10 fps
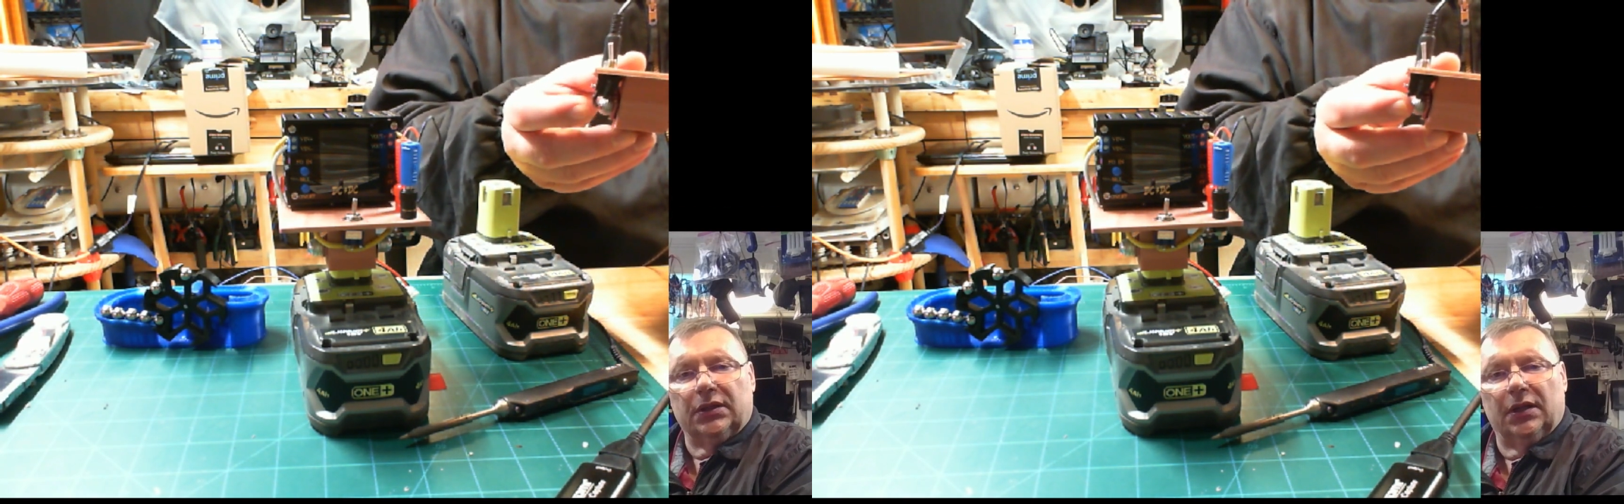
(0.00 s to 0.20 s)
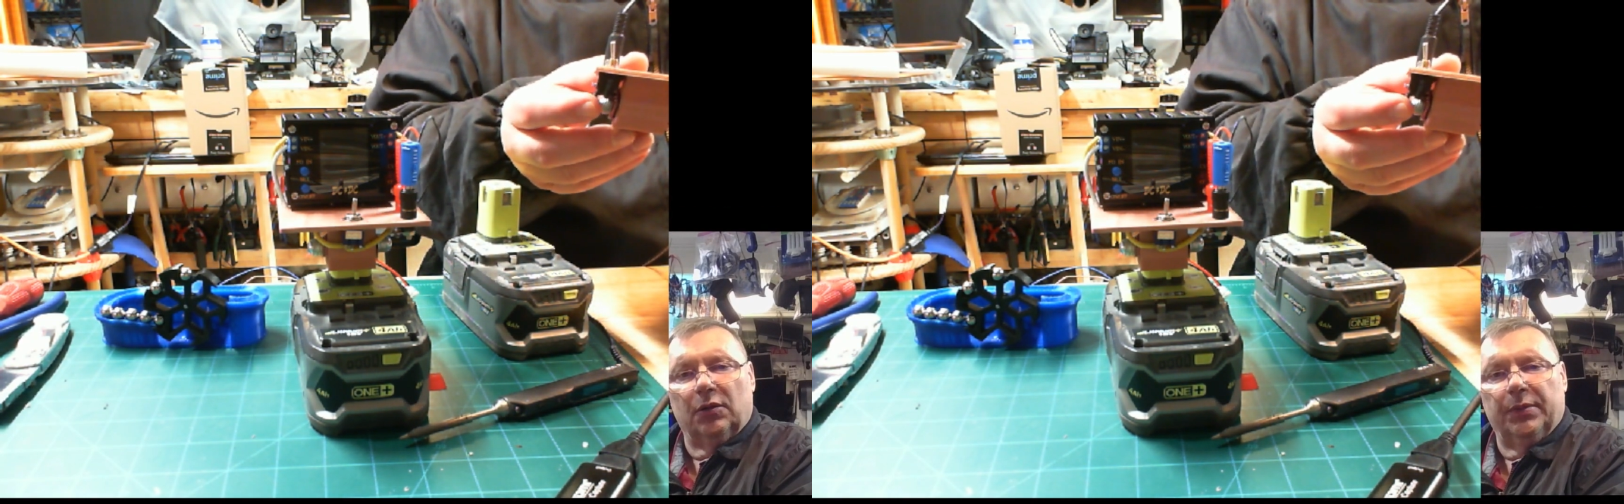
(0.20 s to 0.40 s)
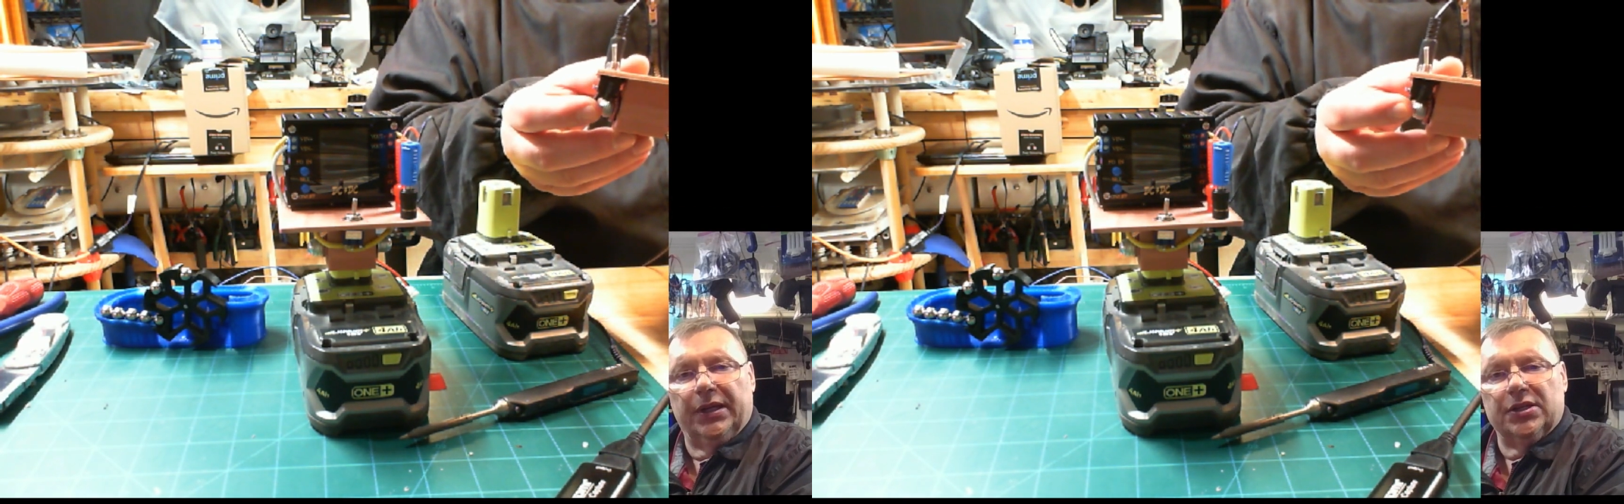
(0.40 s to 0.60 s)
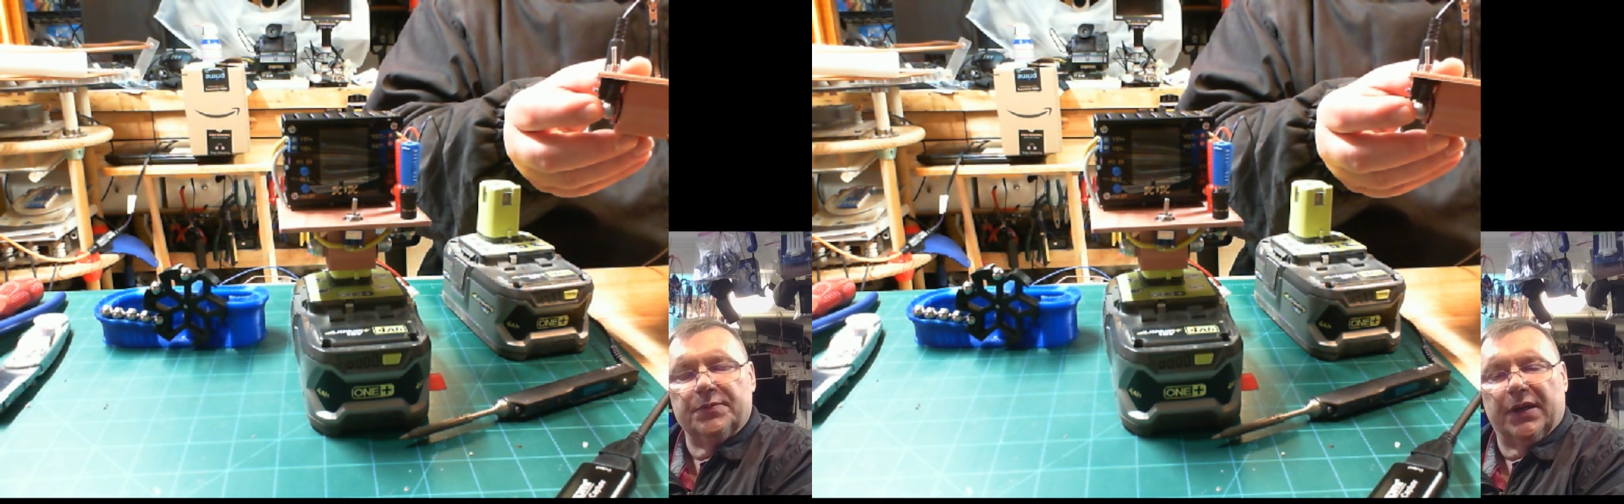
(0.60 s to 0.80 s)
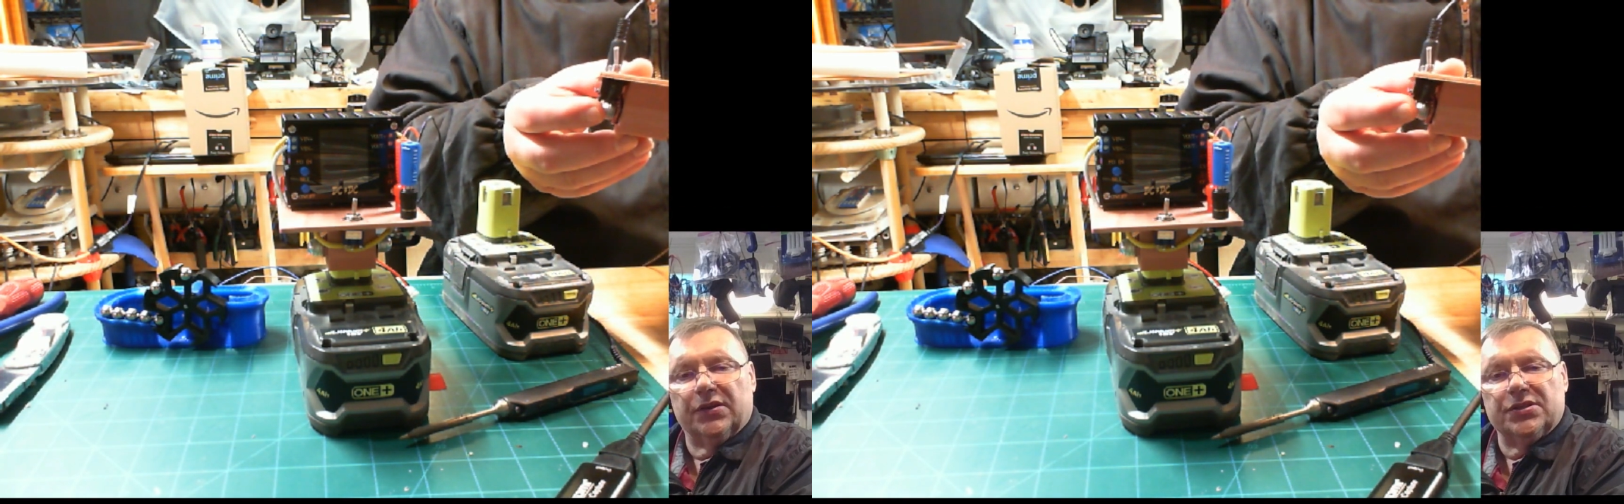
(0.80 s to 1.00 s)
a little bit is
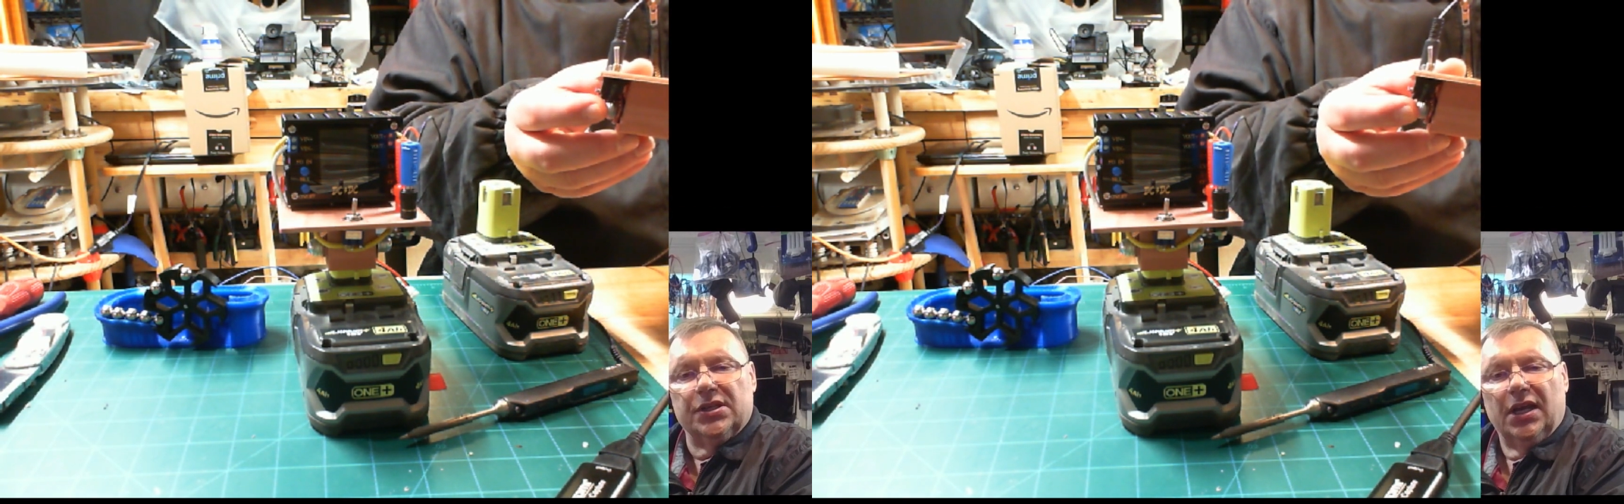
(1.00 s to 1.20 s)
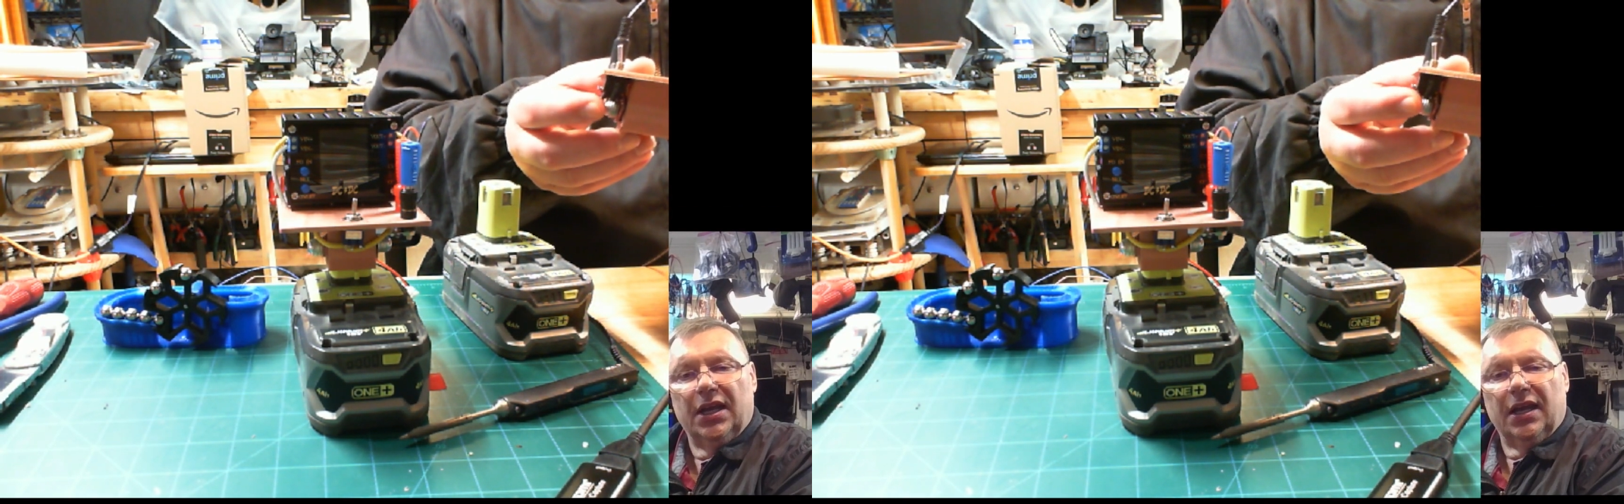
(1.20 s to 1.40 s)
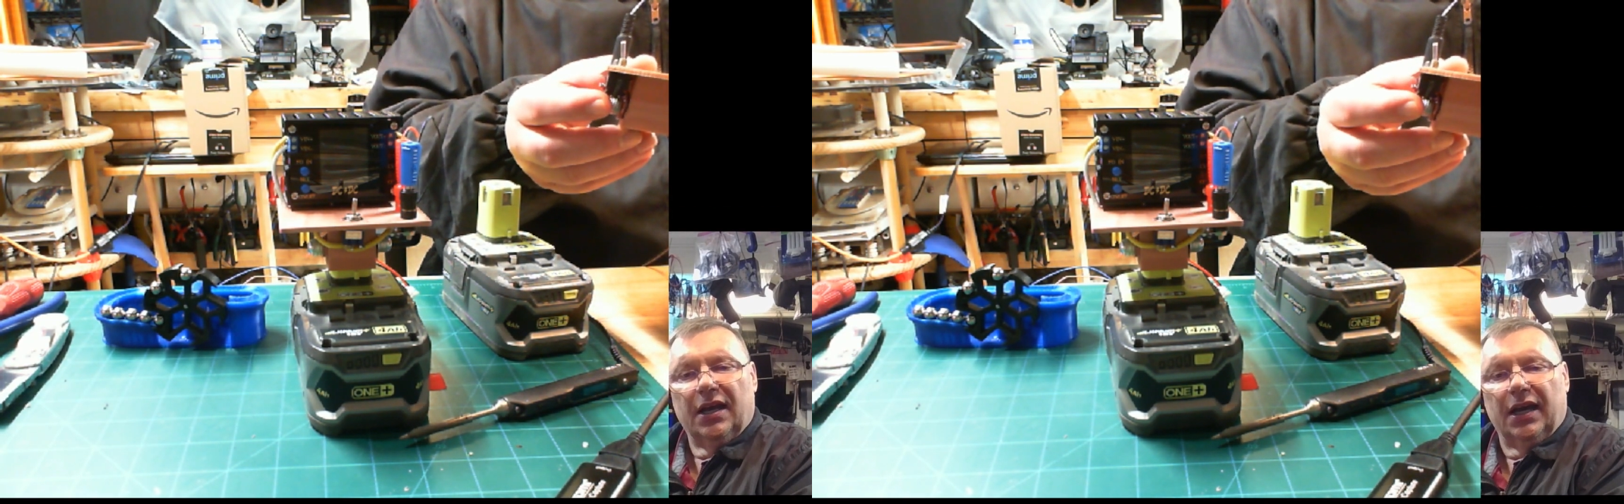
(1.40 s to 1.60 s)
because I